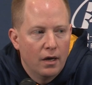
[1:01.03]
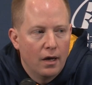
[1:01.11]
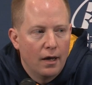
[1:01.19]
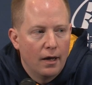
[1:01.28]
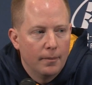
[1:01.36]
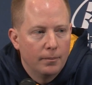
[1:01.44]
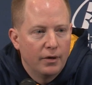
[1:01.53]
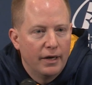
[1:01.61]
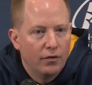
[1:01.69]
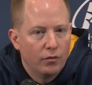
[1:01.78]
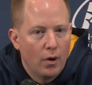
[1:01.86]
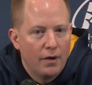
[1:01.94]
uh, and
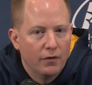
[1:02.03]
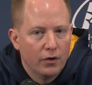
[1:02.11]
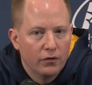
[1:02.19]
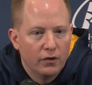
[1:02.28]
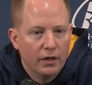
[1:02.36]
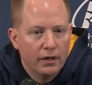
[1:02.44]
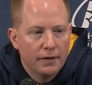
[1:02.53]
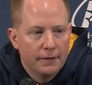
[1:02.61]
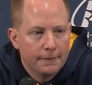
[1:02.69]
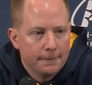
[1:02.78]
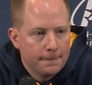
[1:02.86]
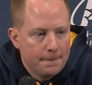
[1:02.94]
playing through adversity.
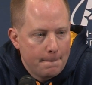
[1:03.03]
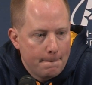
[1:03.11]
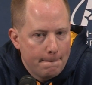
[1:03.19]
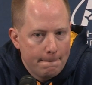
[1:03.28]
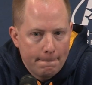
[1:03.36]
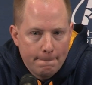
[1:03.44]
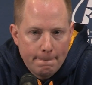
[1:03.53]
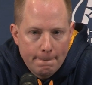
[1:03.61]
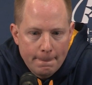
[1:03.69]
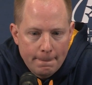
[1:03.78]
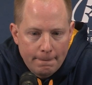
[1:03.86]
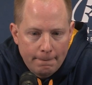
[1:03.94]
Uh, Chris
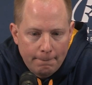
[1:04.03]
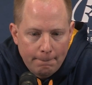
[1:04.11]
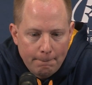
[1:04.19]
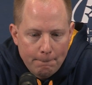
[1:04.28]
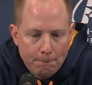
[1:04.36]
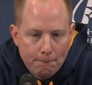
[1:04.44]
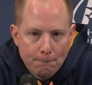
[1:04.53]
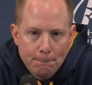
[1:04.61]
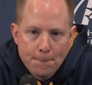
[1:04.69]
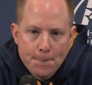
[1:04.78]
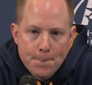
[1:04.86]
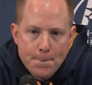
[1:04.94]
Evans earlier this week
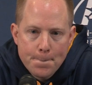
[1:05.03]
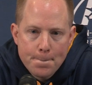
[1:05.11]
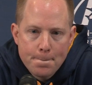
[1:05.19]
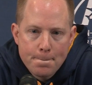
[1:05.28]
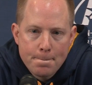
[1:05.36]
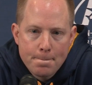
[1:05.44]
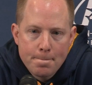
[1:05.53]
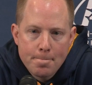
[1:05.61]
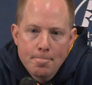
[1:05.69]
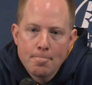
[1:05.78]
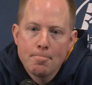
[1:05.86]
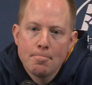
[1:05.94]
uh, tweeted a picture of uh,
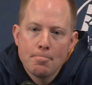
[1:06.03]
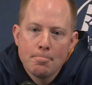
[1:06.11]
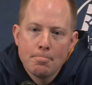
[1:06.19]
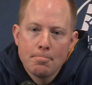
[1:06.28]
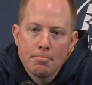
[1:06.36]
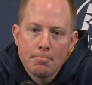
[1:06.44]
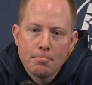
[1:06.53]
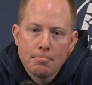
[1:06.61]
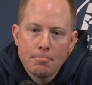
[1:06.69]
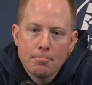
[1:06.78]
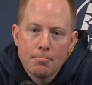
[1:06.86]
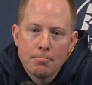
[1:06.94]
Randall
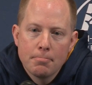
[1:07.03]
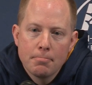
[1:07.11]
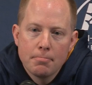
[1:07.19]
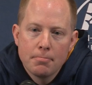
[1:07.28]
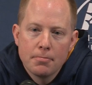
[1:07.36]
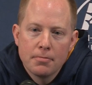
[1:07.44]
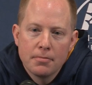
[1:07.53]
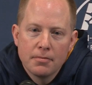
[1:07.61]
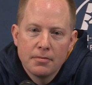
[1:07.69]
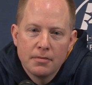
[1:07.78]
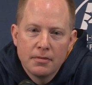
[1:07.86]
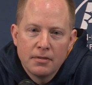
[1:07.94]
practicing. How's the injury coming
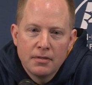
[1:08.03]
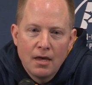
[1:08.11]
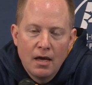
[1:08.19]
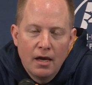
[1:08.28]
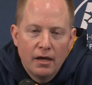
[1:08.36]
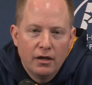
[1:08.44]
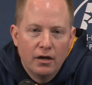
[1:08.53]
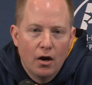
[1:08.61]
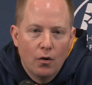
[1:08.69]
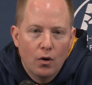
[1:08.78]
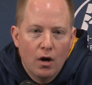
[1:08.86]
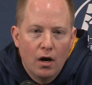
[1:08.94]
along? You
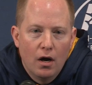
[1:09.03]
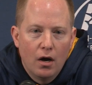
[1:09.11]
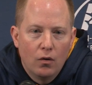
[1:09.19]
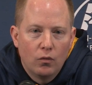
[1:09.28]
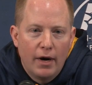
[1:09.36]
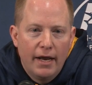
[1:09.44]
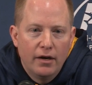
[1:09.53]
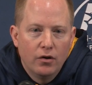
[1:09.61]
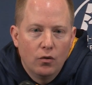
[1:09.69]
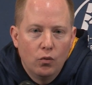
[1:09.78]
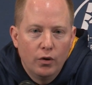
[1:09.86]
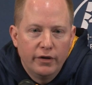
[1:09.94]
know, uh,
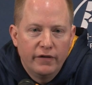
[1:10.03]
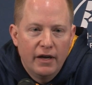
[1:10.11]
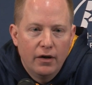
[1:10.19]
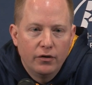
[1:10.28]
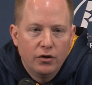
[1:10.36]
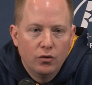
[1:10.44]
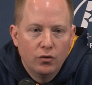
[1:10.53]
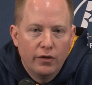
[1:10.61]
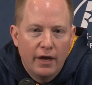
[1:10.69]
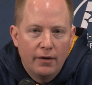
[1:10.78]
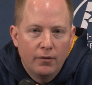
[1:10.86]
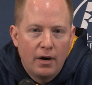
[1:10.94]
Randall would tell you
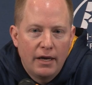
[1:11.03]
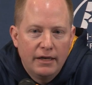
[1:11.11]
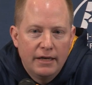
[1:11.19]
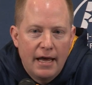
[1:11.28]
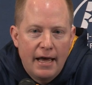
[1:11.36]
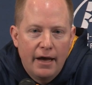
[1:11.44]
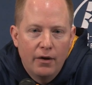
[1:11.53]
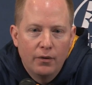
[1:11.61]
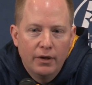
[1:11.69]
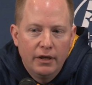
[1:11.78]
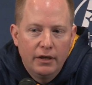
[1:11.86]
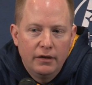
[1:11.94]
that right now
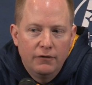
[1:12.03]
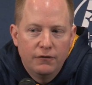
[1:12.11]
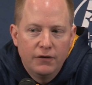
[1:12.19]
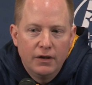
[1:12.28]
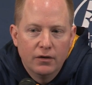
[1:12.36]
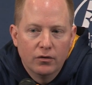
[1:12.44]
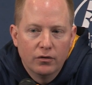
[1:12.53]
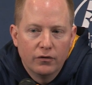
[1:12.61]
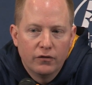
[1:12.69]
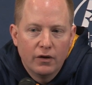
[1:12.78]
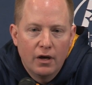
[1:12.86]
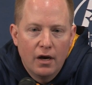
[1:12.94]
he
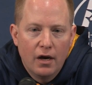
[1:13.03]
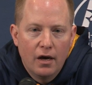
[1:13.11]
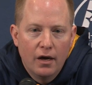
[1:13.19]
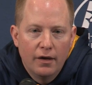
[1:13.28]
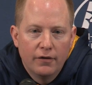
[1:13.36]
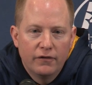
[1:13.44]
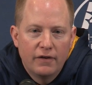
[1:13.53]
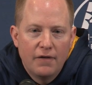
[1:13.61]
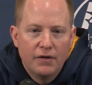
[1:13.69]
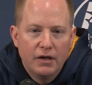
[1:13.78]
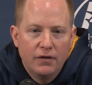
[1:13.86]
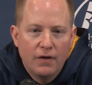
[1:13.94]
feels
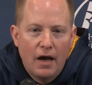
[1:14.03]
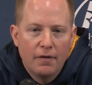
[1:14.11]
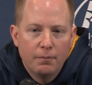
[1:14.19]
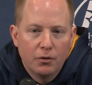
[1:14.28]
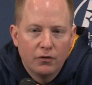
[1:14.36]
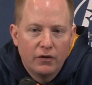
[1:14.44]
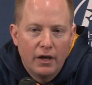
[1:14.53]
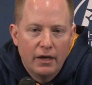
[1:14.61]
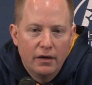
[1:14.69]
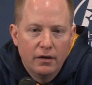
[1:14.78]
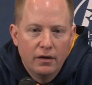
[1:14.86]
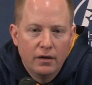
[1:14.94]
75%